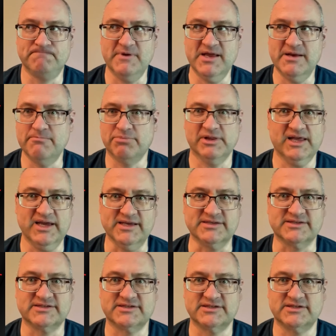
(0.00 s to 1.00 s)
in
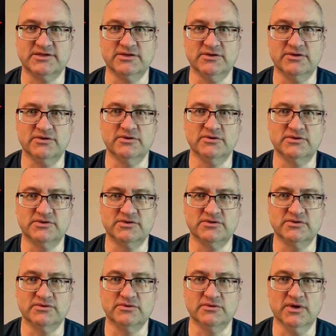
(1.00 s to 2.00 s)
place to,
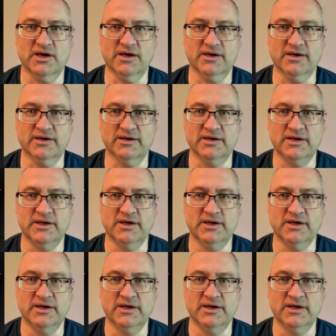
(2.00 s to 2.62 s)
to uh,